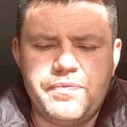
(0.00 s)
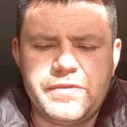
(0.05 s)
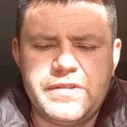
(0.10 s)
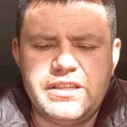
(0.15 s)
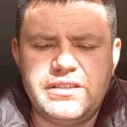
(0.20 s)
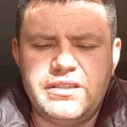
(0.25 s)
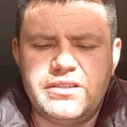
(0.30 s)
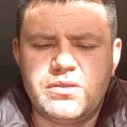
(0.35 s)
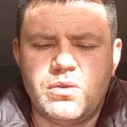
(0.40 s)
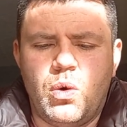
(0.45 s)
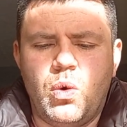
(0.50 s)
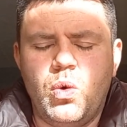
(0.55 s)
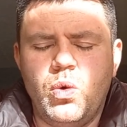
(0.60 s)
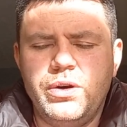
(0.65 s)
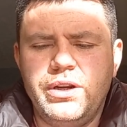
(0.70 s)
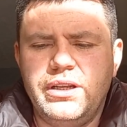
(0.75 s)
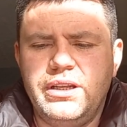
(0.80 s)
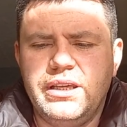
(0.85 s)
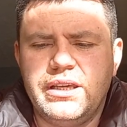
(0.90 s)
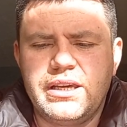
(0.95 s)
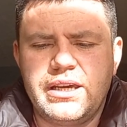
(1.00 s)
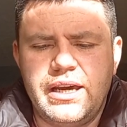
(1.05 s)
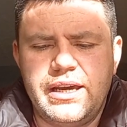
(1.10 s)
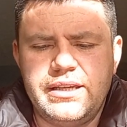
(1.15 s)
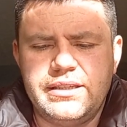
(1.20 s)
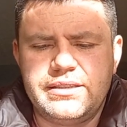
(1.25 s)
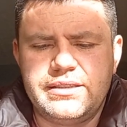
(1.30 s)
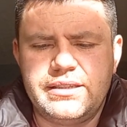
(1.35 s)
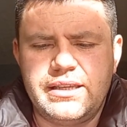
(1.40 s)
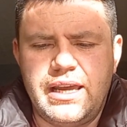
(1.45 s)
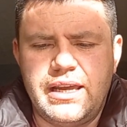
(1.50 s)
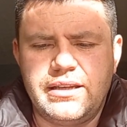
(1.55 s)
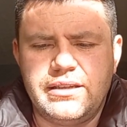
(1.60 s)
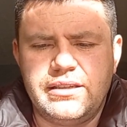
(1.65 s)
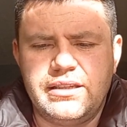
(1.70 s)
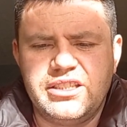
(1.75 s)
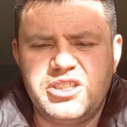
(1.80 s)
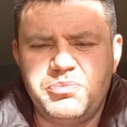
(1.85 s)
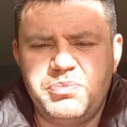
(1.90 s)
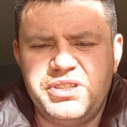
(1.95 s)
This is a Hornady case, and
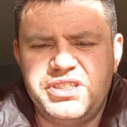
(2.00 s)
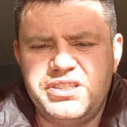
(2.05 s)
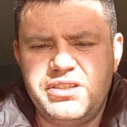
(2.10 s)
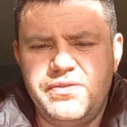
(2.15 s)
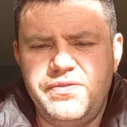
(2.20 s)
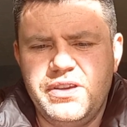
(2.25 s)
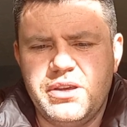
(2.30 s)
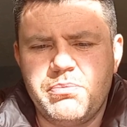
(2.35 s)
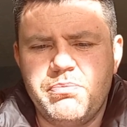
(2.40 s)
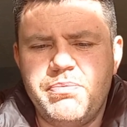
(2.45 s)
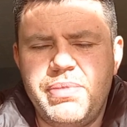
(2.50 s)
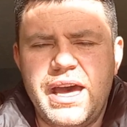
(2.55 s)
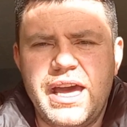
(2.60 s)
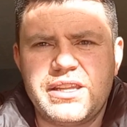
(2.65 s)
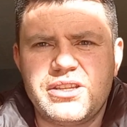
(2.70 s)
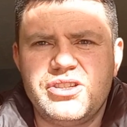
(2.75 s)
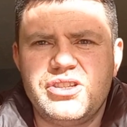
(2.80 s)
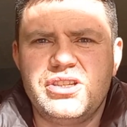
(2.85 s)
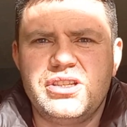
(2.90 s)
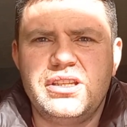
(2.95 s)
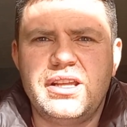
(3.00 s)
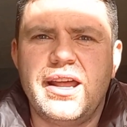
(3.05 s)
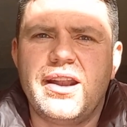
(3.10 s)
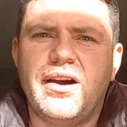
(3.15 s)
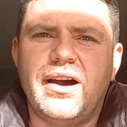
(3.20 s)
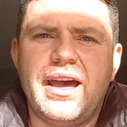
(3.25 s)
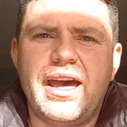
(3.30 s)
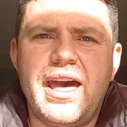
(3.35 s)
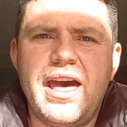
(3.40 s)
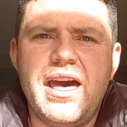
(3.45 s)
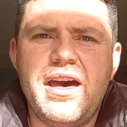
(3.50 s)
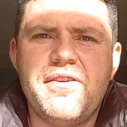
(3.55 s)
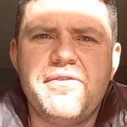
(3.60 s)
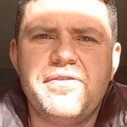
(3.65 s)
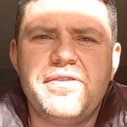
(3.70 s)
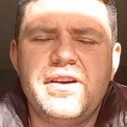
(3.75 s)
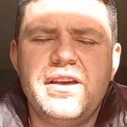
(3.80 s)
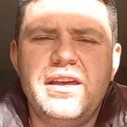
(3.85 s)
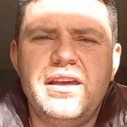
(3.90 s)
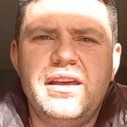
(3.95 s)
this specific batch that I
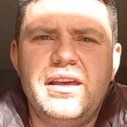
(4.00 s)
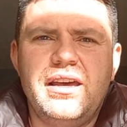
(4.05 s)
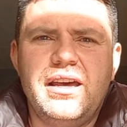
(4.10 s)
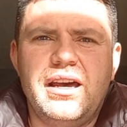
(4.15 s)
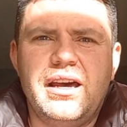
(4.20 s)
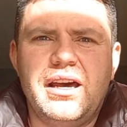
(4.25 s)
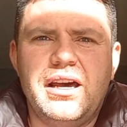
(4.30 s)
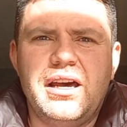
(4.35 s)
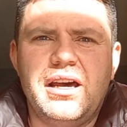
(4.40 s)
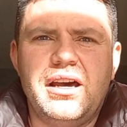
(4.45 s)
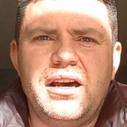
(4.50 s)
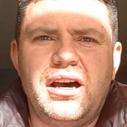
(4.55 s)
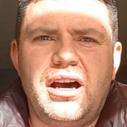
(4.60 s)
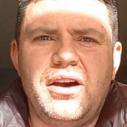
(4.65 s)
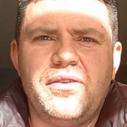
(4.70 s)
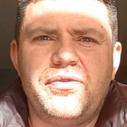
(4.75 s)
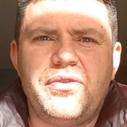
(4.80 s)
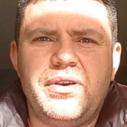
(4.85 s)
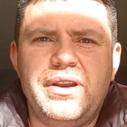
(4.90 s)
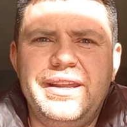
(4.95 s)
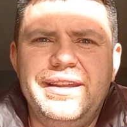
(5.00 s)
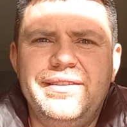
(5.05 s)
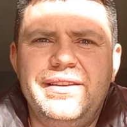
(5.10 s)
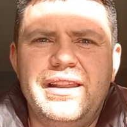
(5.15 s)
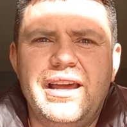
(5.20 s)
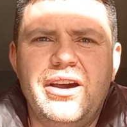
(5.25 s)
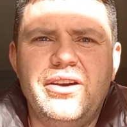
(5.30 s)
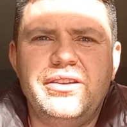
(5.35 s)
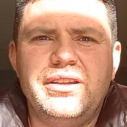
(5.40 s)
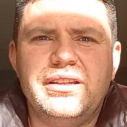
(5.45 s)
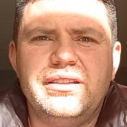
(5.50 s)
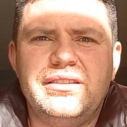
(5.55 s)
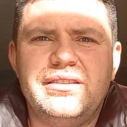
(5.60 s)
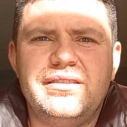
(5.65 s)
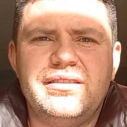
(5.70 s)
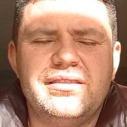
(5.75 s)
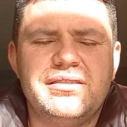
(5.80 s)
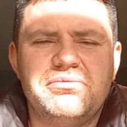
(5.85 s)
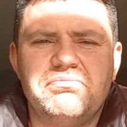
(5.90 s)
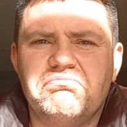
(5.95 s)
have, I've reloaded
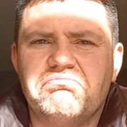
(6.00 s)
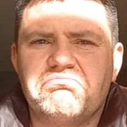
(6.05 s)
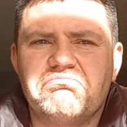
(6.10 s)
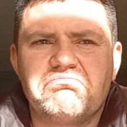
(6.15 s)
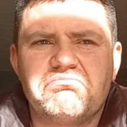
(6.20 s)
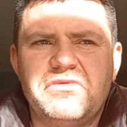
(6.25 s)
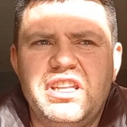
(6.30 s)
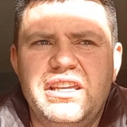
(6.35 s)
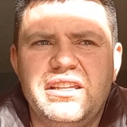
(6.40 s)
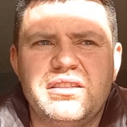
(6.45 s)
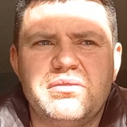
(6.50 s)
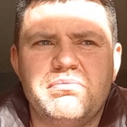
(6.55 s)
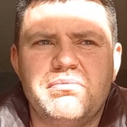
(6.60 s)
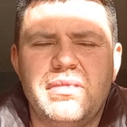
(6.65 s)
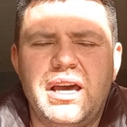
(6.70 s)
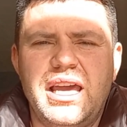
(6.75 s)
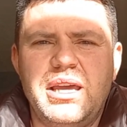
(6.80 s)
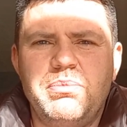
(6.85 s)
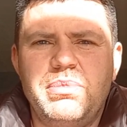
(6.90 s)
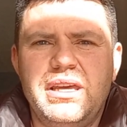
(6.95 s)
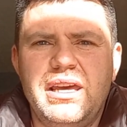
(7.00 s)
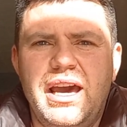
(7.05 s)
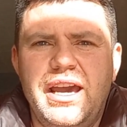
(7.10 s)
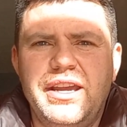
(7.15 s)
it maybe